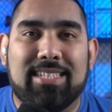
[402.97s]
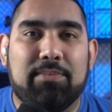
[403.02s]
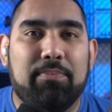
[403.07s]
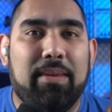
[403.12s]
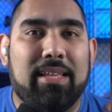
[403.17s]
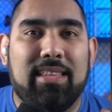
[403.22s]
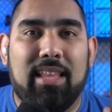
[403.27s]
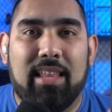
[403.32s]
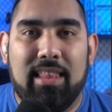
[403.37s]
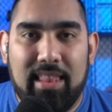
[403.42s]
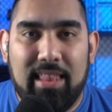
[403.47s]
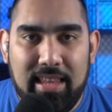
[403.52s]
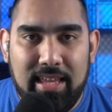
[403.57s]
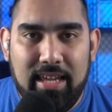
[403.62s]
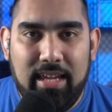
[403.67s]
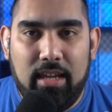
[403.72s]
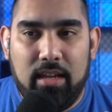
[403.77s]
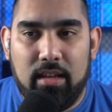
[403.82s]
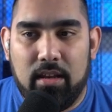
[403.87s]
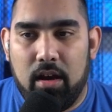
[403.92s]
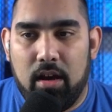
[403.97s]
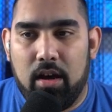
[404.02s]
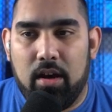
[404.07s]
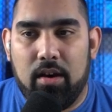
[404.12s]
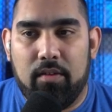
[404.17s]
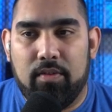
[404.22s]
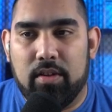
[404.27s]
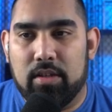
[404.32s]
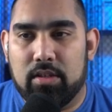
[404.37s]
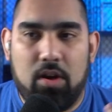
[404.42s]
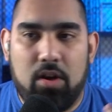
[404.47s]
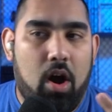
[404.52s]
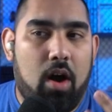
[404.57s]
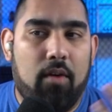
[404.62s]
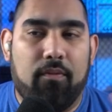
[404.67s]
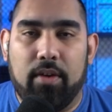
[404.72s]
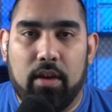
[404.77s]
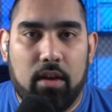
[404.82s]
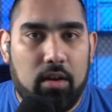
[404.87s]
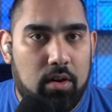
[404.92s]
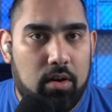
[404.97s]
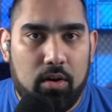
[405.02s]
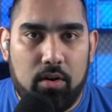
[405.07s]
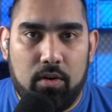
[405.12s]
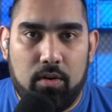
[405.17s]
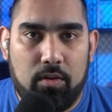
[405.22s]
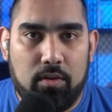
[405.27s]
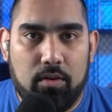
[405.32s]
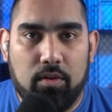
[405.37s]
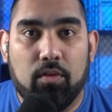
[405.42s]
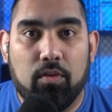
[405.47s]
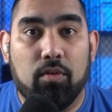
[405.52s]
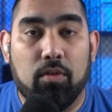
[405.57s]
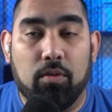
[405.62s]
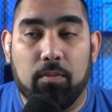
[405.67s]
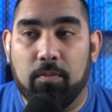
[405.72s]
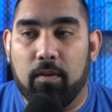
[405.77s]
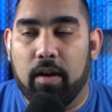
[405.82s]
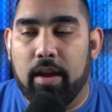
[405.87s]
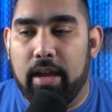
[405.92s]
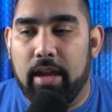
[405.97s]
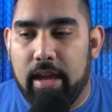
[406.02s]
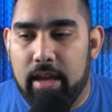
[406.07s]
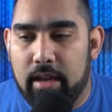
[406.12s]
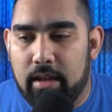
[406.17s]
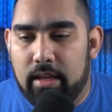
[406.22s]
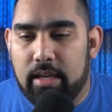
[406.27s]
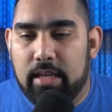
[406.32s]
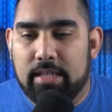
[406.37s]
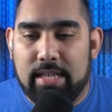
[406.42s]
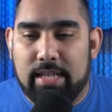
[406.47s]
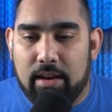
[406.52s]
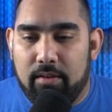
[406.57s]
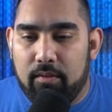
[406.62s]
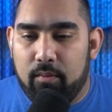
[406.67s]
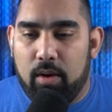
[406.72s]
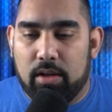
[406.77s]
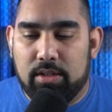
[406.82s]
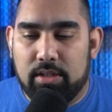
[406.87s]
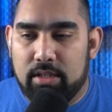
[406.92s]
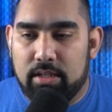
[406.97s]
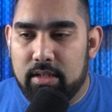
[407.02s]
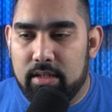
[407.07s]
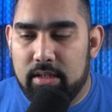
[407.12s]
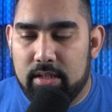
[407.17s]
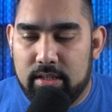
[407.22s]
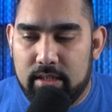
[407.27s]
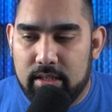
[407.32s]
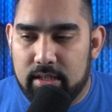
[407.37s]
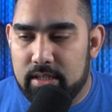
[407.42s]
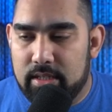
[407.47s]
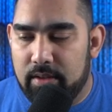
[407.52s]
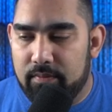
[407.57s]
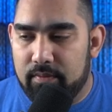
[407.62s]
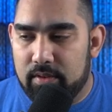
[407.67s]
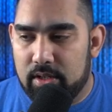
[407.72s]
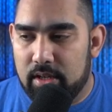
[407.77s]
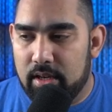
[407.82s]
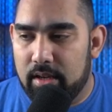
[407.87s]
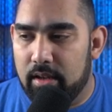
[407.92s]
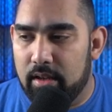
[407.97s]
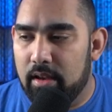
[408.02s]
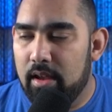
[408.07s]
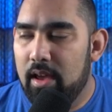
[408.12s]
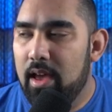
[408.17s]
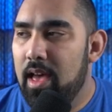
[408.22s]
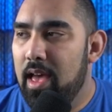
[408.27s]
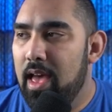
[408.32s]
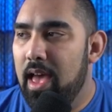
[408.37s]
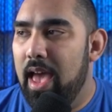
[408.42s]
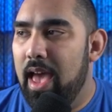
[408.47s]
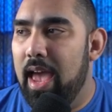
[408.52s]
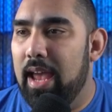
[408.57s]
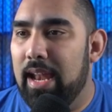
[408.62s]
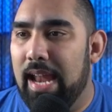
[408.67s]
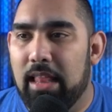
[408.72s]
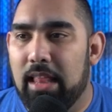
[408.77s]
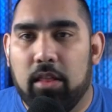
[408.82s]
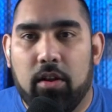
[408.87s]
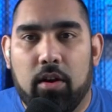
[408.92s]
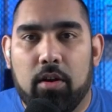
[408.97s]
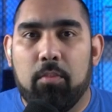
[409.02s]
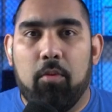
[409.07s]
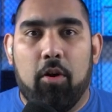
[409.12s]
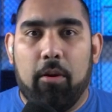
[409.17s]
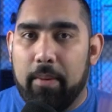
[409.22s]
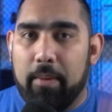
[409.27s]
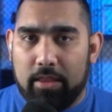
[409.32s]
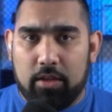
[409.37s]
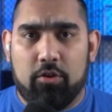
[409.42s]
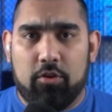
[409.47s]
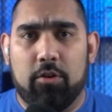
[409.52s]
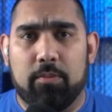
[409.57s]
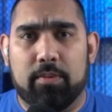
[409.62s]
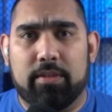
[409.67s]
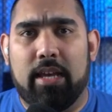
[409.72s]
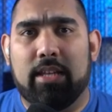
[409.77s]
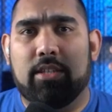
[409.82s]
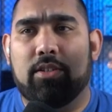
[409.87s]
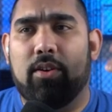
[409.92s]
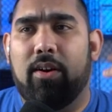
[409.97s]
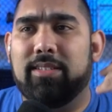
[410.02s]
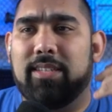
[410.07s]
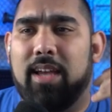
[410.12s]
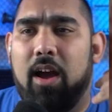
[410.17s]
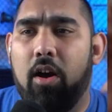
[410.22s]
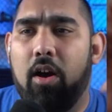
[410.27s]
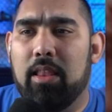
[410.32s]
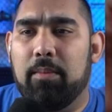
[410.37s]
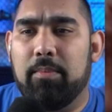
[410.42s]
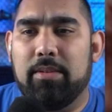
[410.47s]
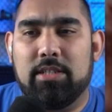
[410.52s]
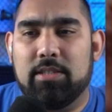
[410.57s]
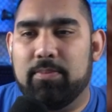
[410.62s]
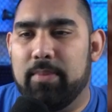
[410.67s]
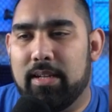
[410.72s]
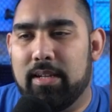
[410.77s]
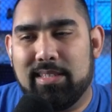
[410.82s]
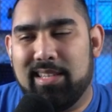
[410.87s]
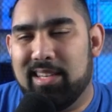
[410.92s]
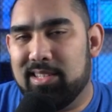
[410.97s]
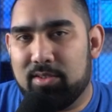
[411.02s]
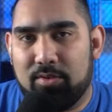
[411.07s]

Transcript: met the lead of this Coffee and Code group, right? Uh, he's out of Washington, D C, Stephen Chan. And I learned more about the groups. And so I was like, oh, let me just make a test